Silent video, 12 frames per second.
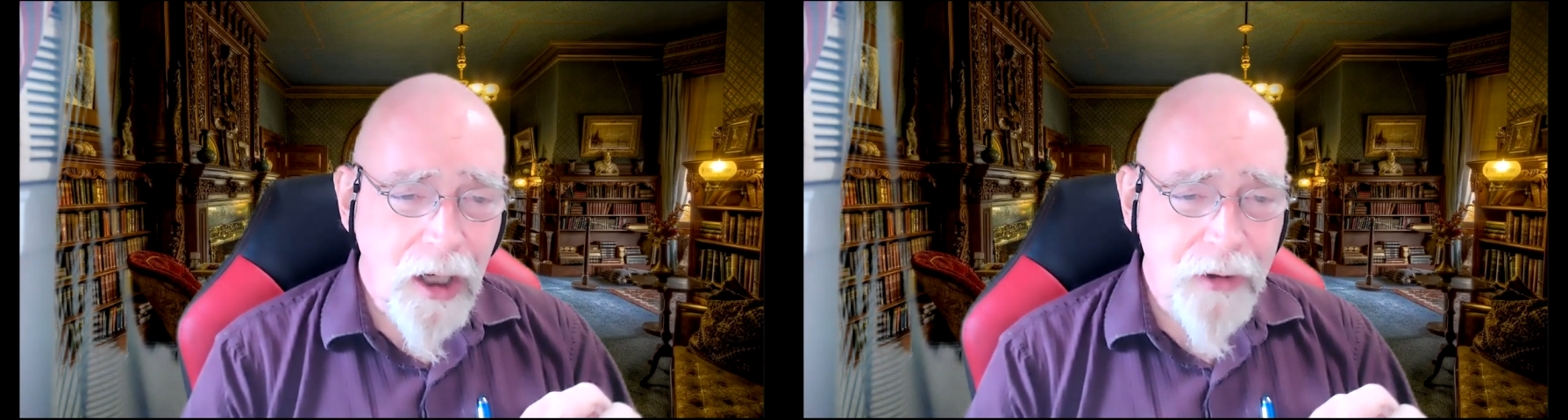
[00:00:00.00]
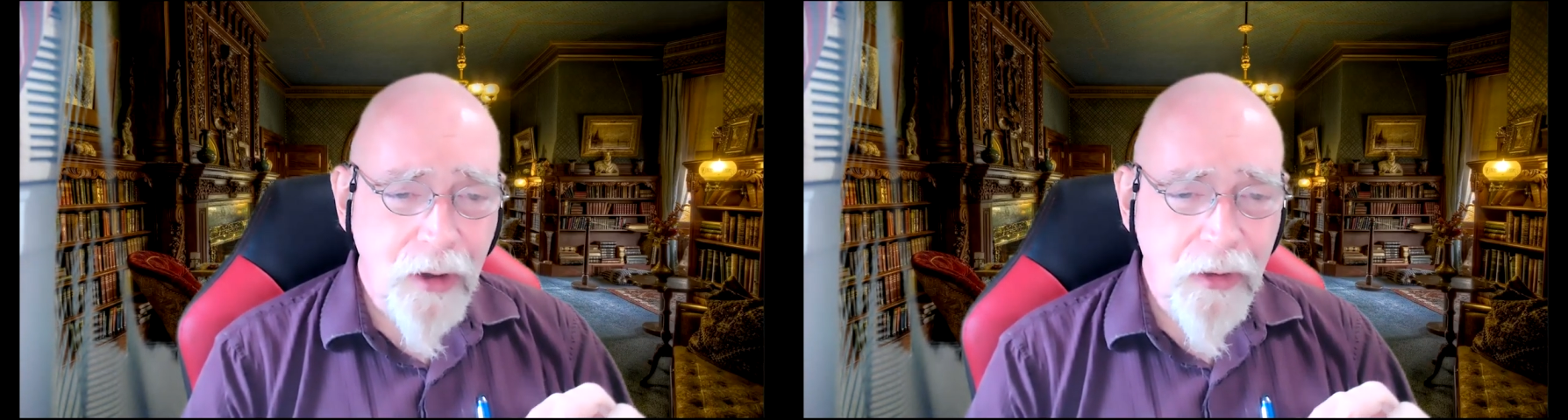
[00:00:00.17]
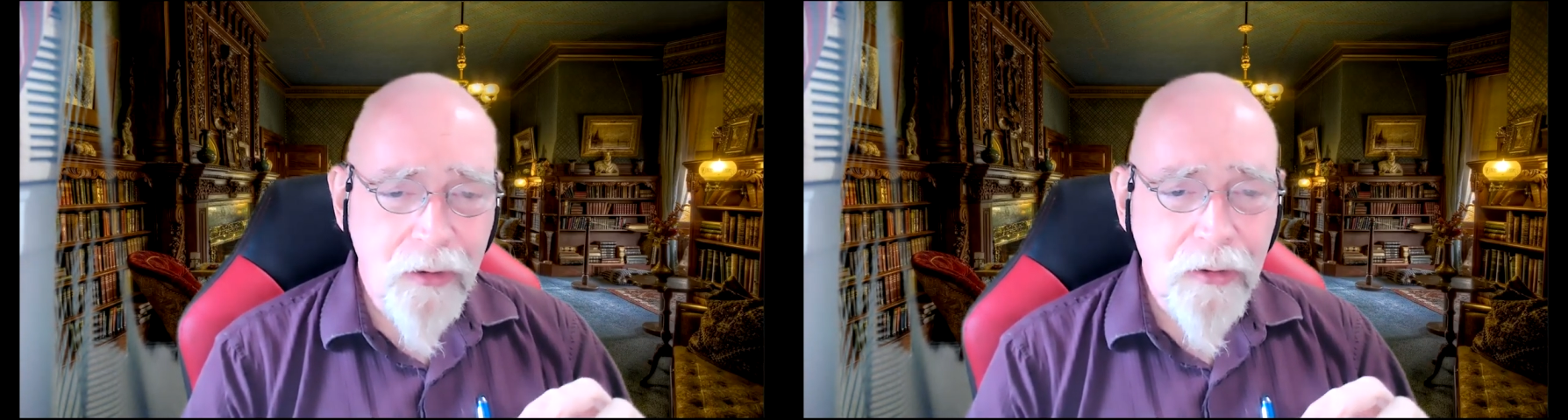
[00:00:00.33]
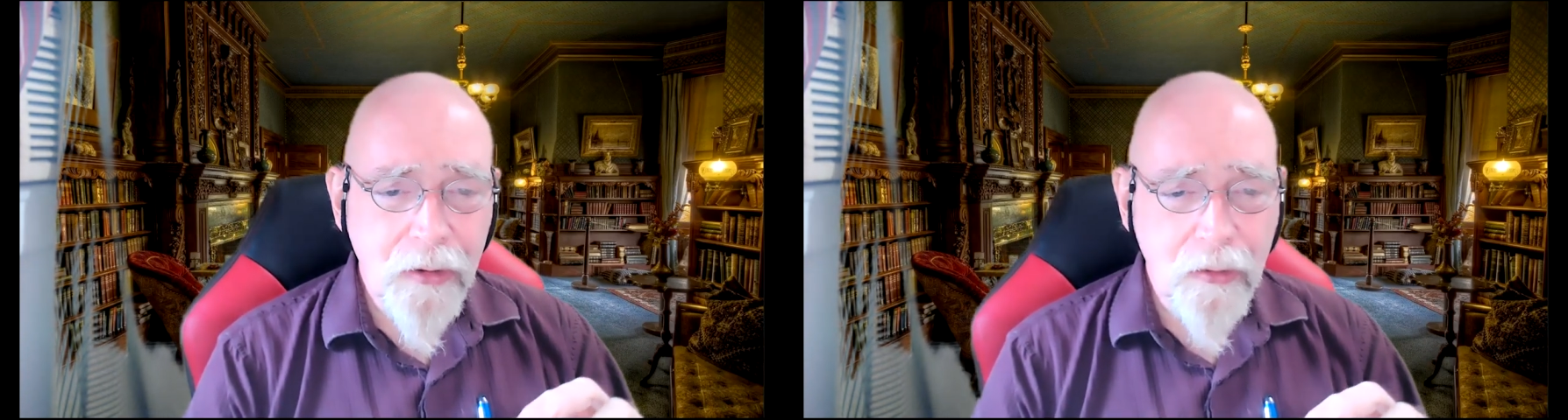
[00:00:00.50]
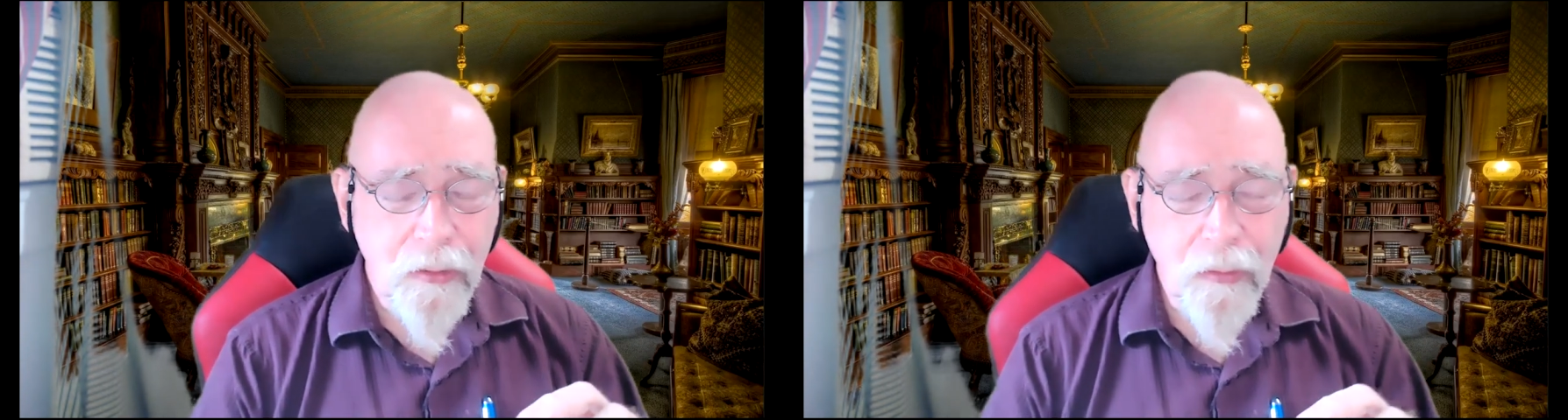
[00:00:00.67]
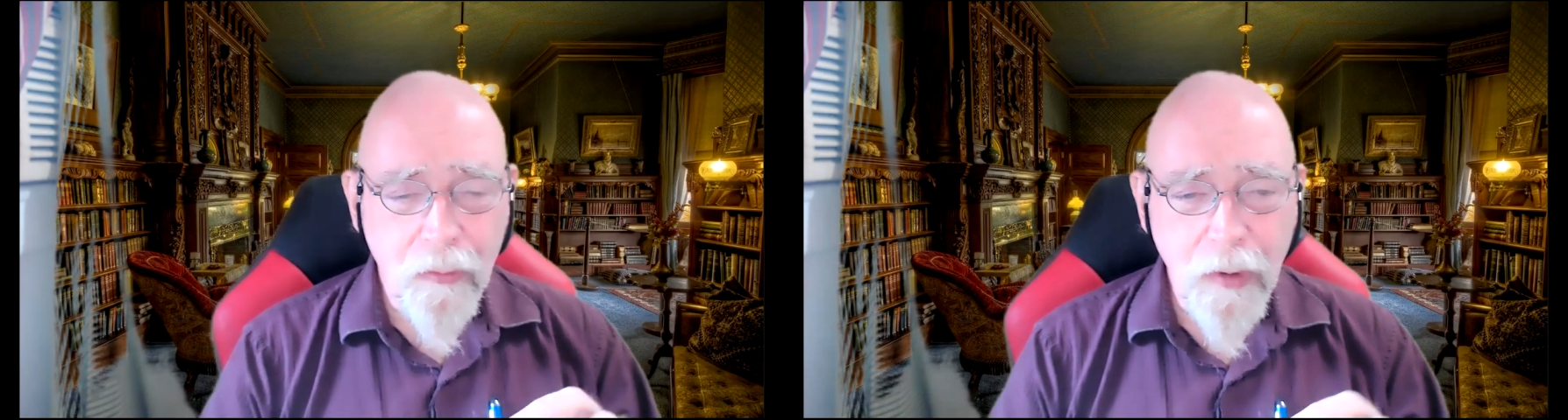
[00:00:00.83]
Another
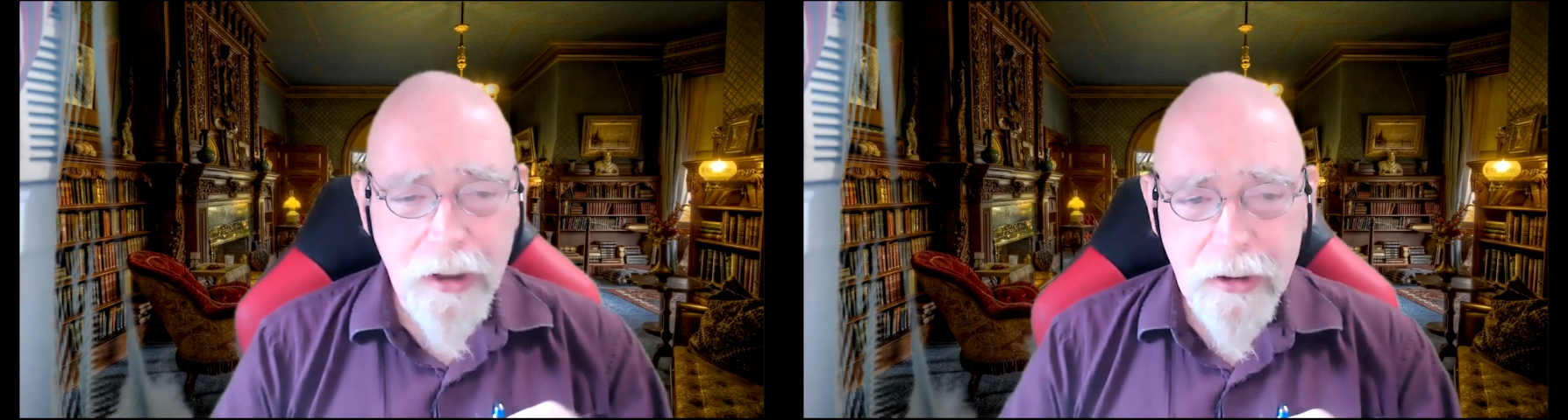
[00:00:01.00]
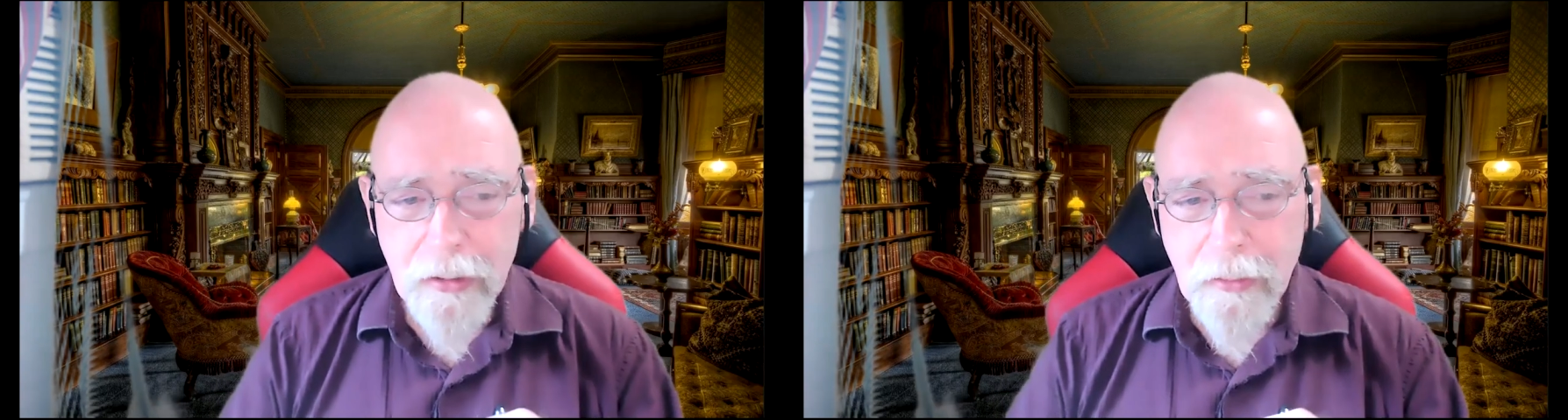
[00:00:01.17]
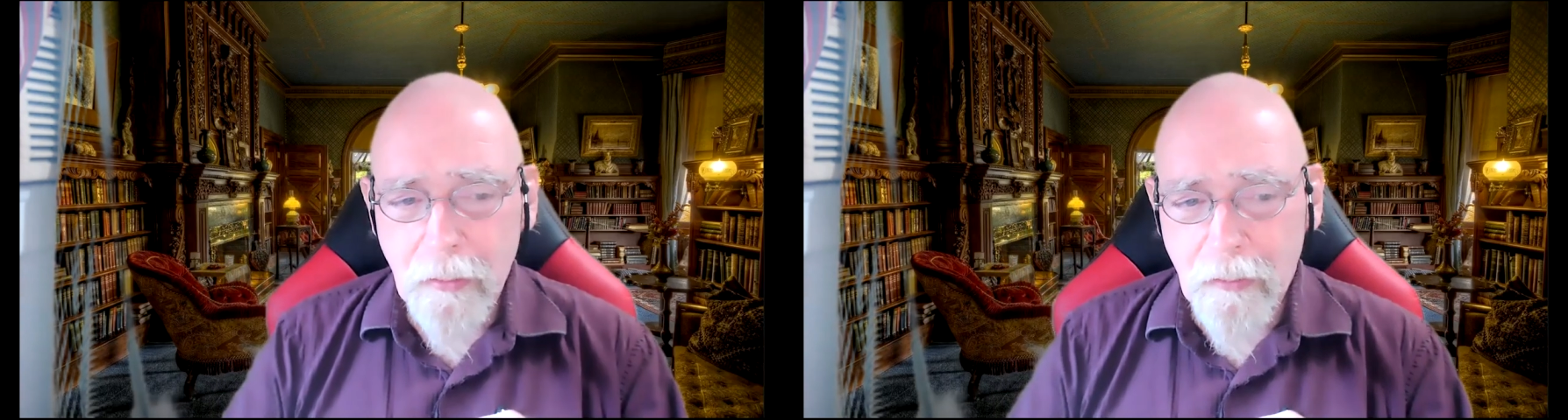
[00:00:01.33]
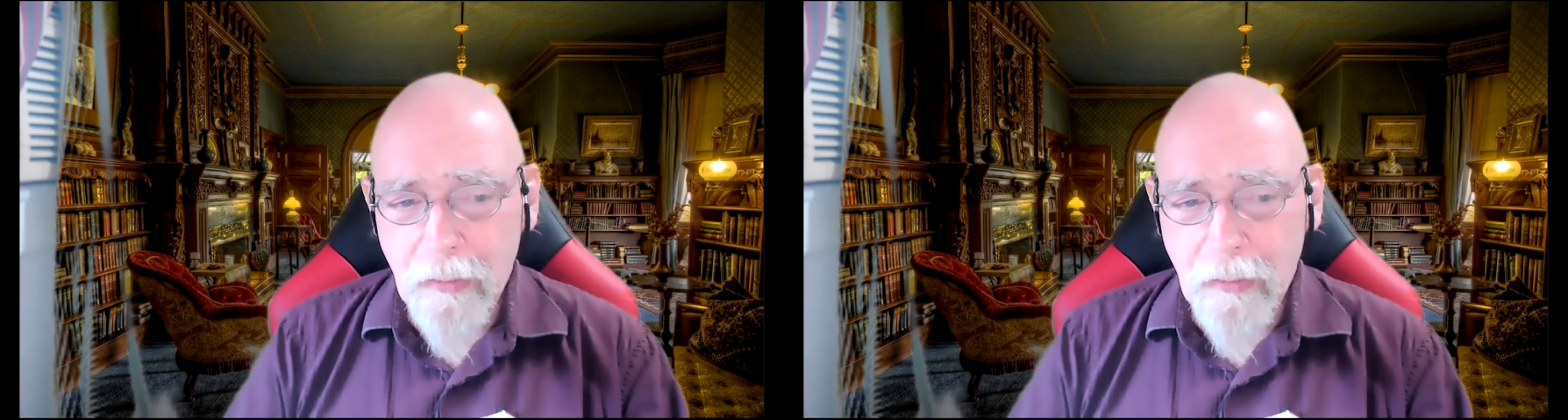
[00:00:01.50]
writer,